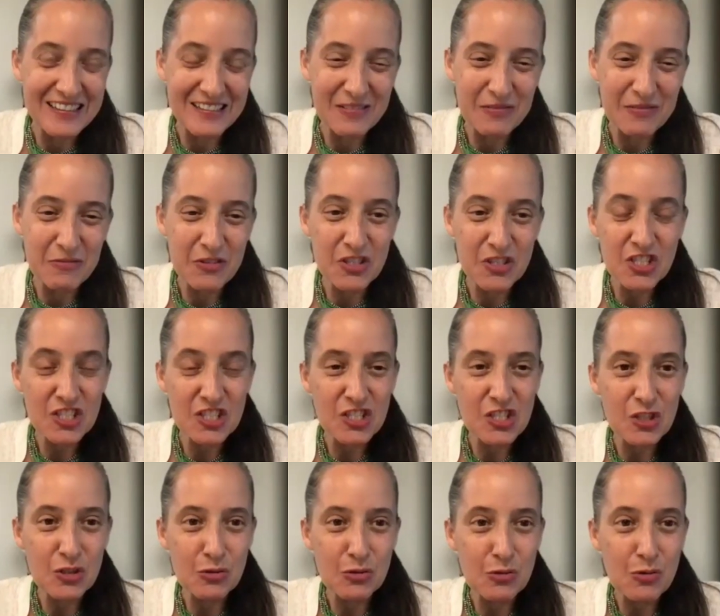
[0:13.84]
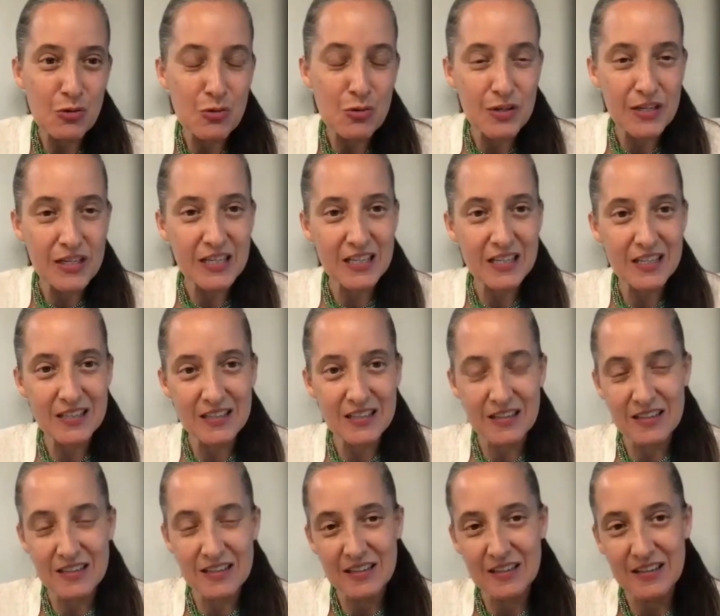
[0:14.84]
We'll just do quick
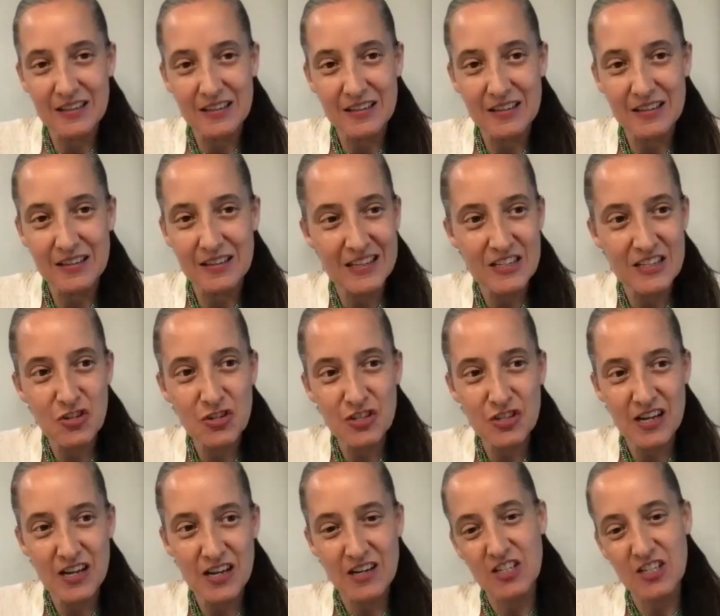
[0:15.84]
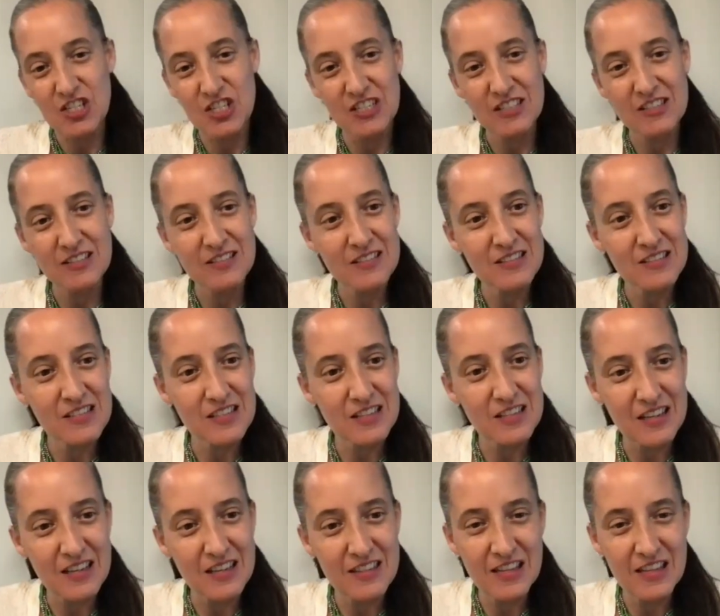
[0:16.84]
introductions
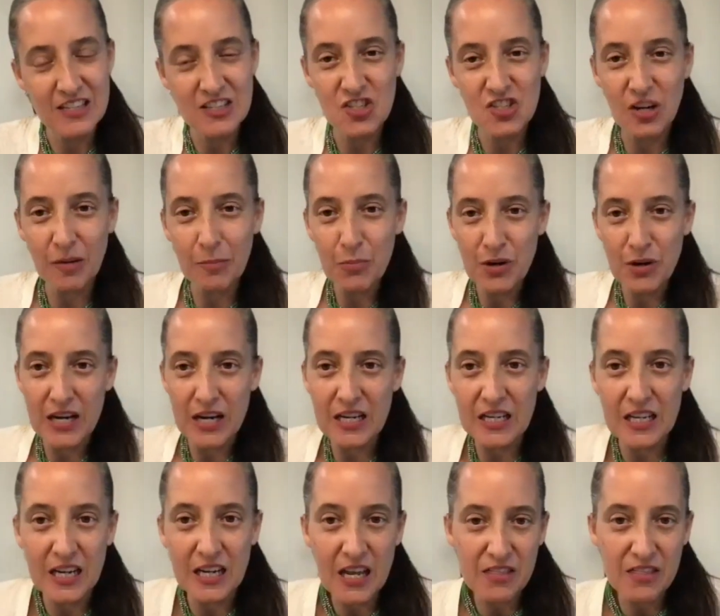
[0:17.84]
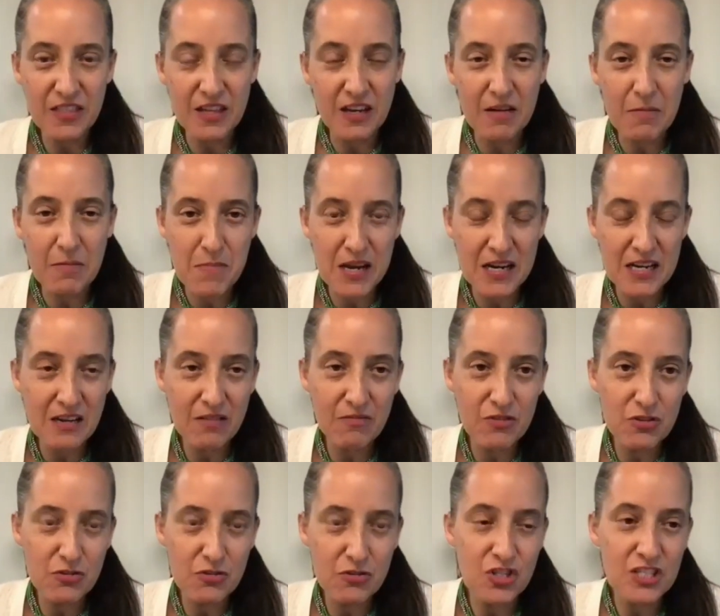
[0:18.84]
and then jump right in. I think many of
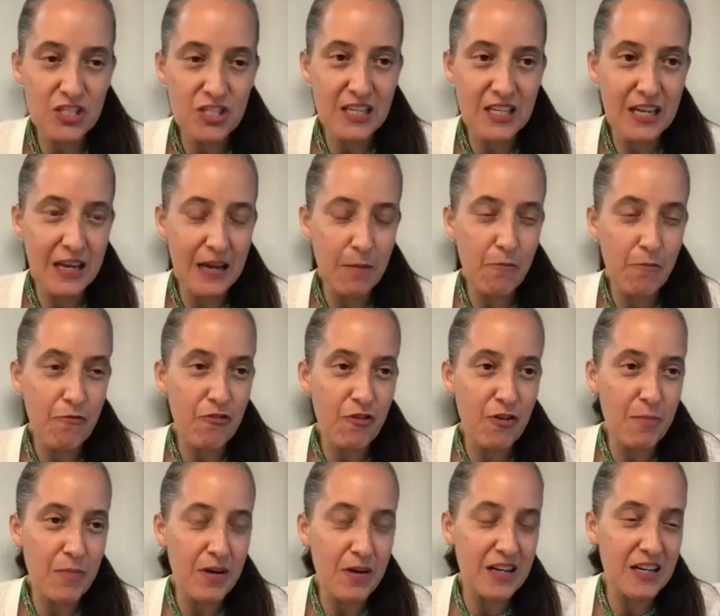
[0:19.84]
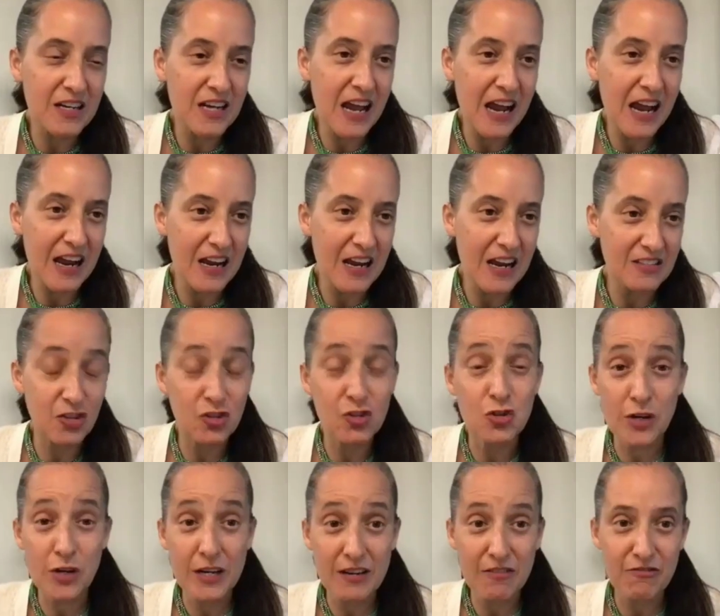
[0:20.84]
you just came from
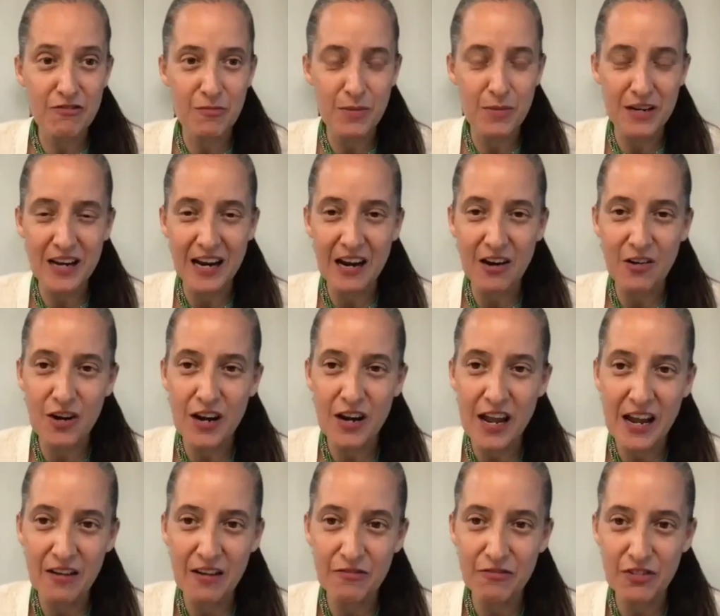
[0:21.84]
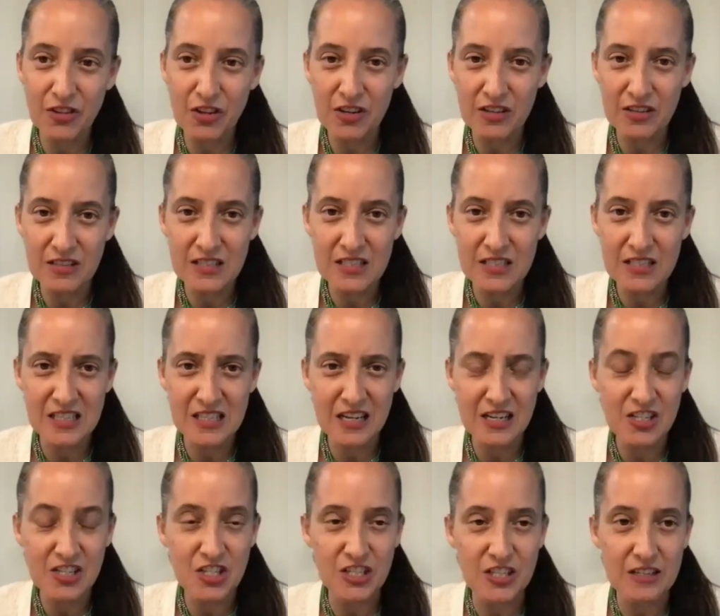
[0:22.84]
straight from an hour-and-a-half long
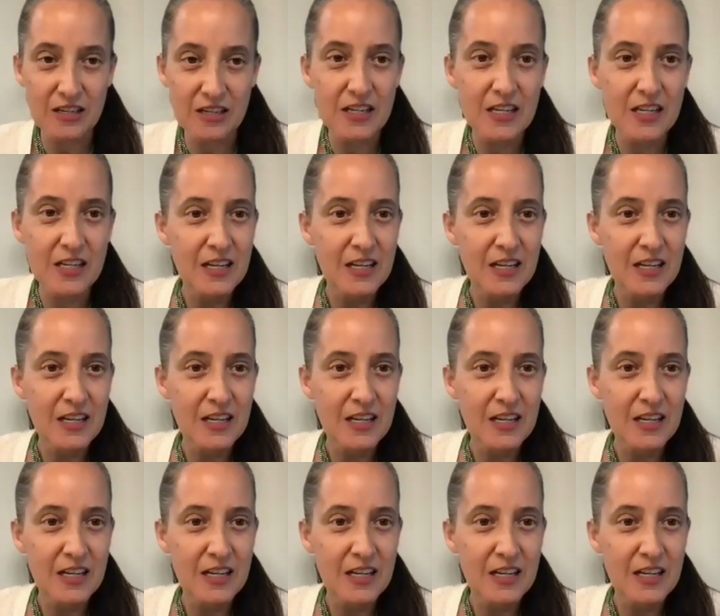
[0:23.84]
session.